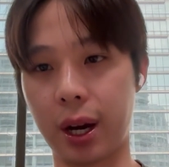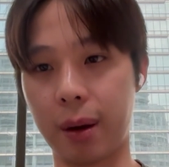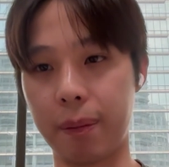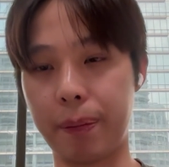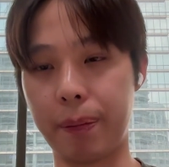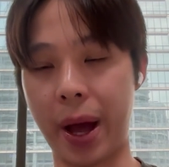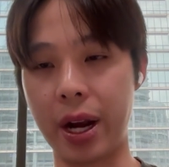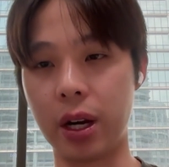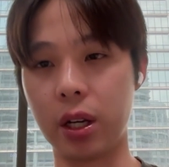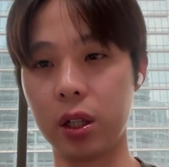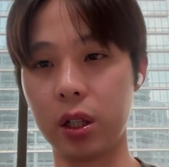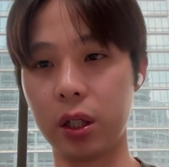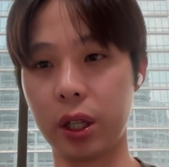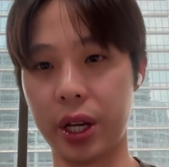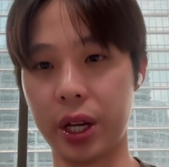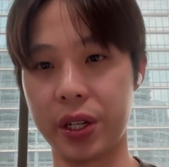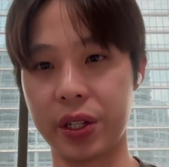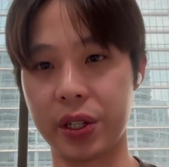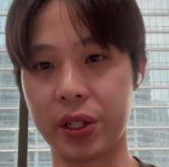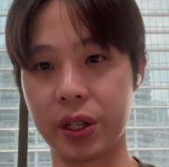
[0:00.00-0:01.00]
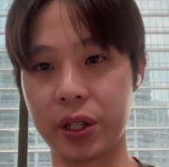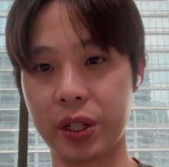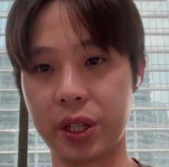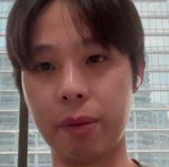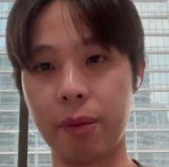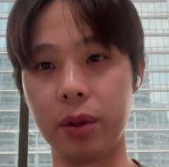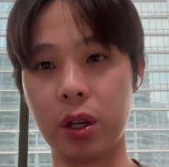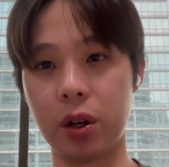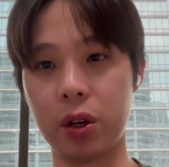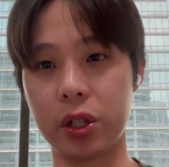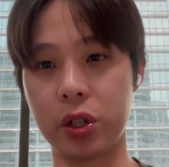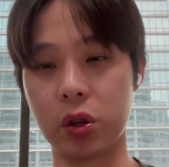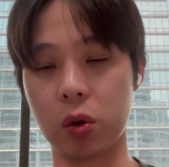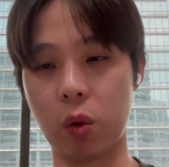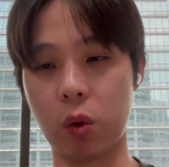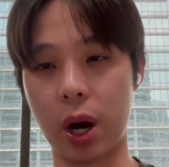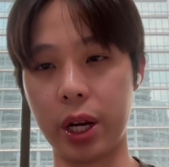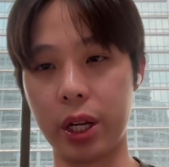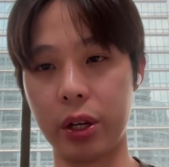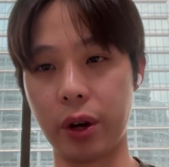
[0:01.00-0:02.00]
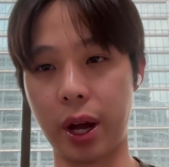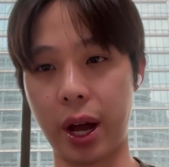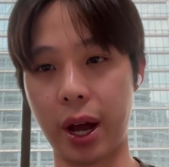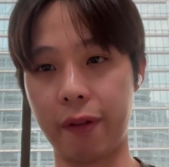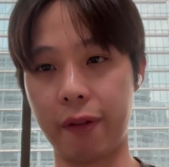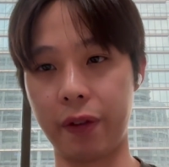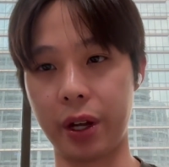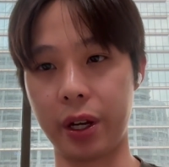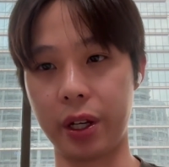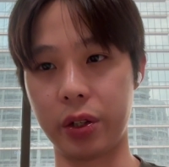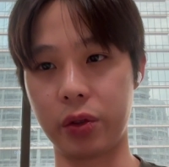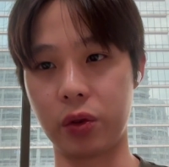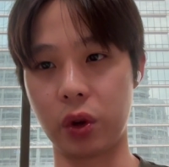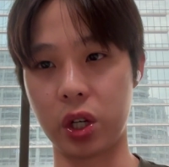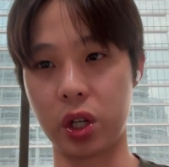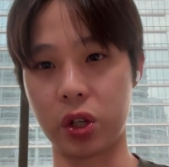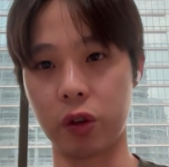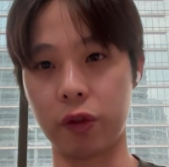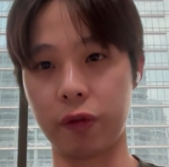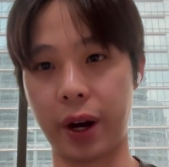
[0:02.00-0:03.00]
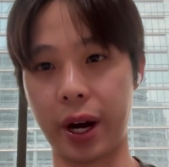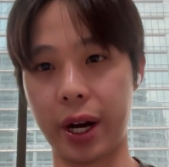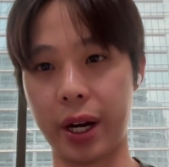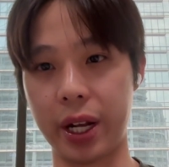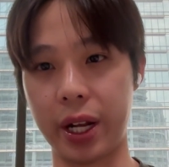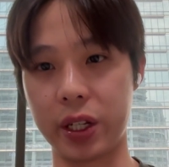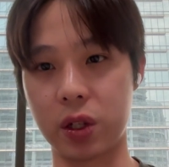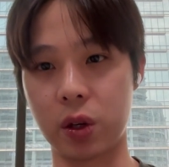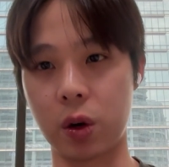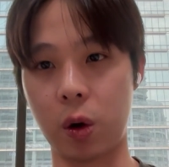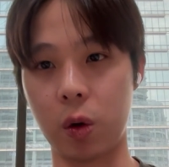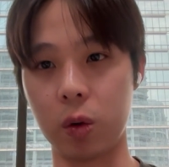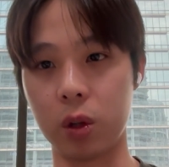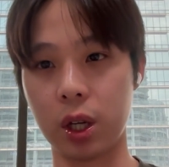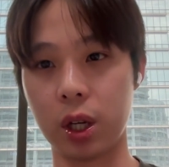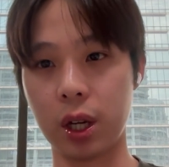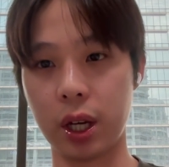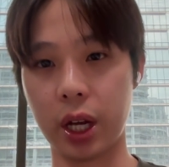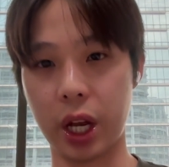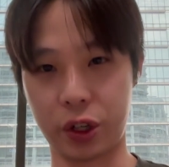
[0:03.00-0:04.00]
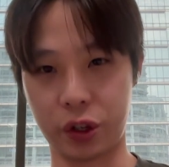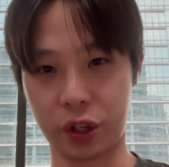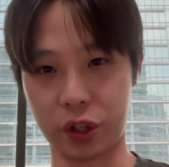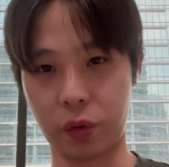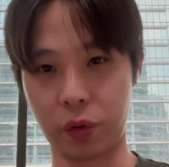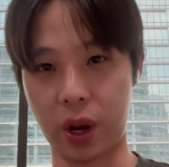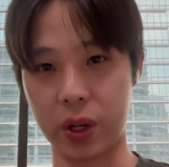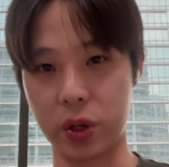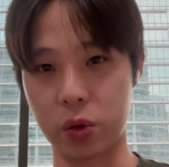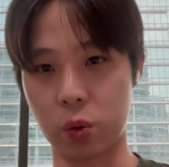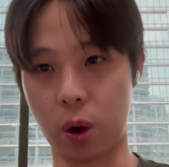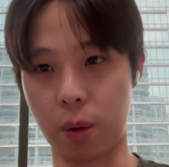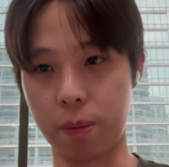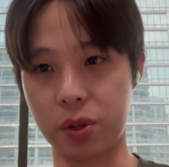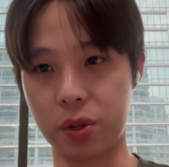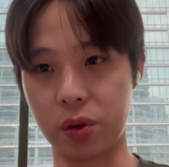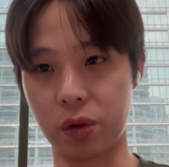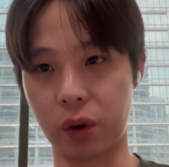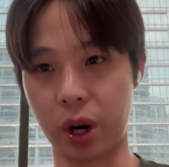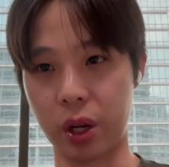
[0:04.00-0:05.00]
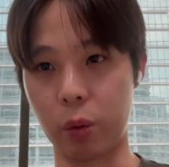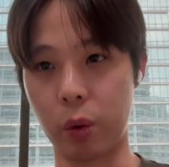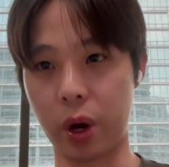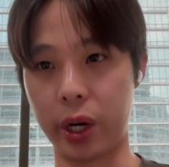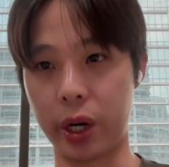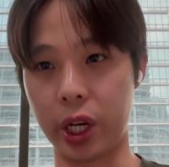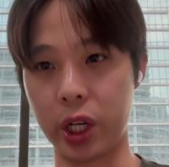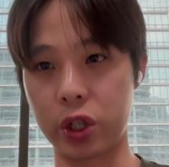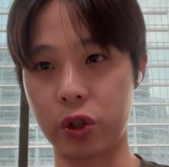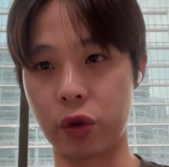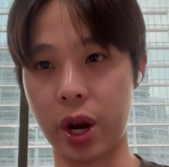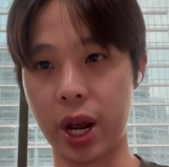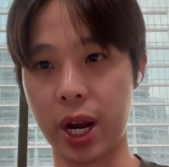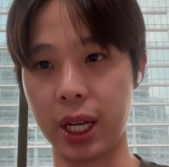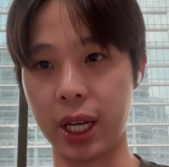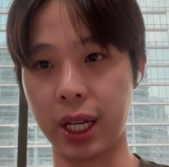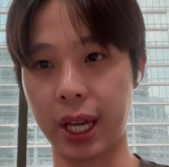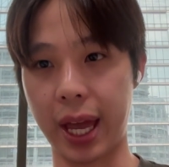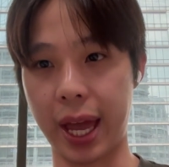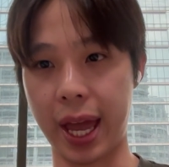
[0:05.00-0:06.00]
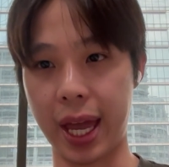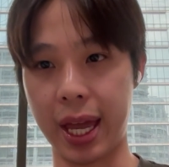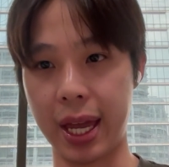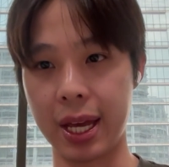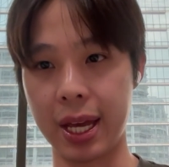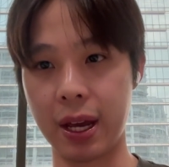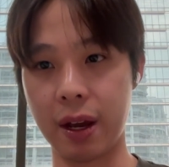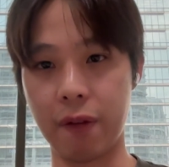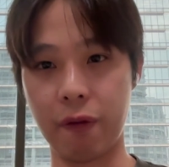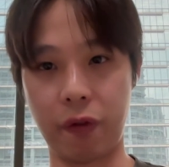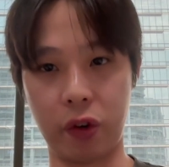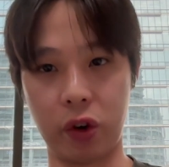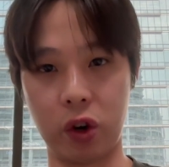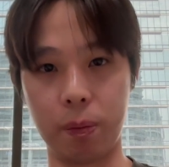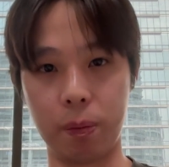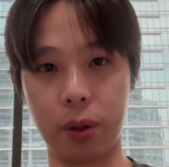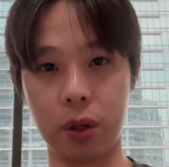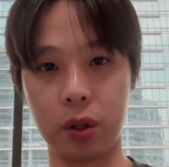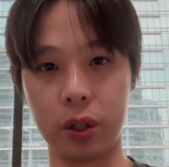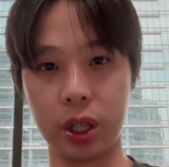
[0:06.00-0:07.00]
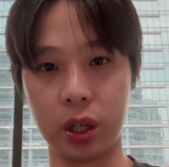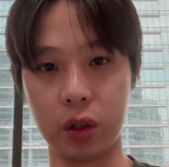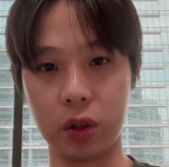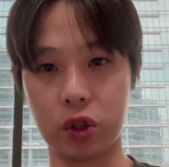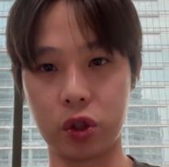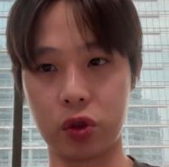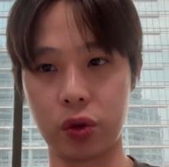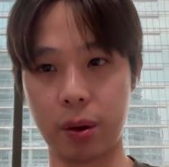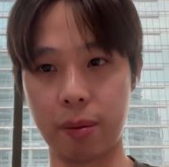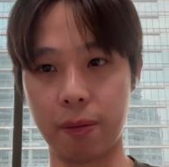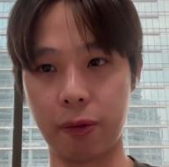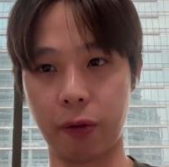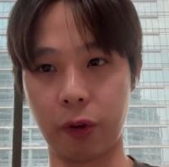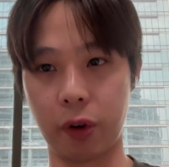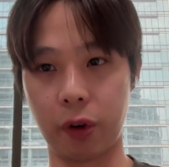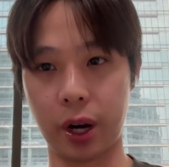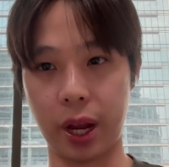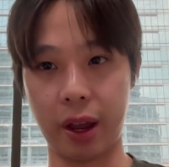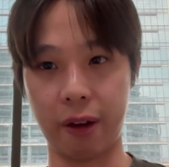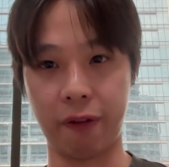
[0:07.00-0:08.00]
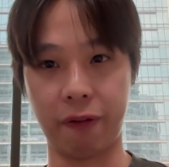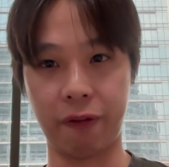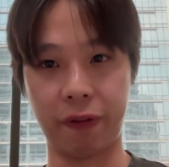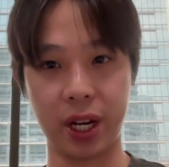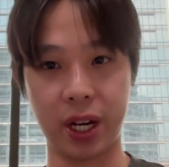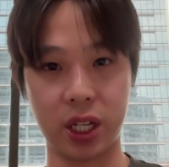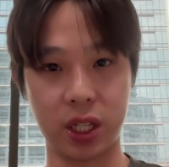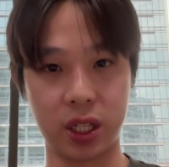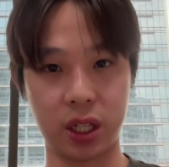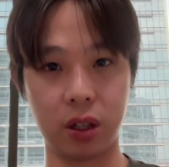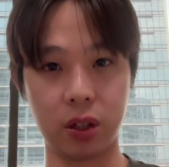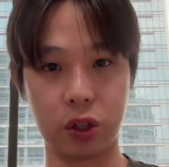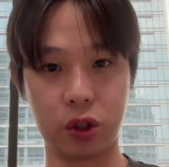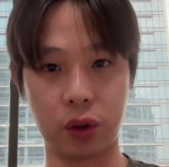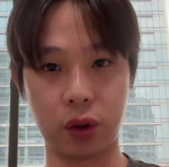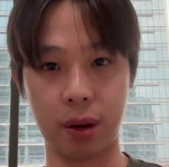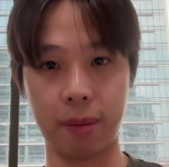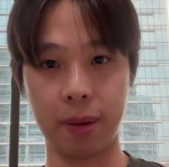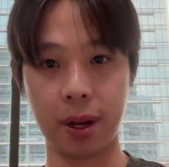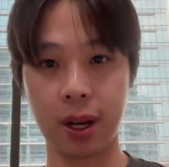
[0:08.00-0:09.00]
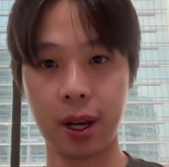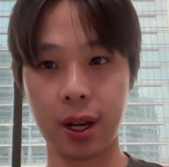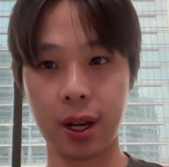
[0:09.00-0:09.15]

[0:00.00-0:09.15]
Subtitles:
Pendle is similar to what you have in traditional finance called interest rate swaps, right? Where you're trading a variable yield stream for a fixed yield stream.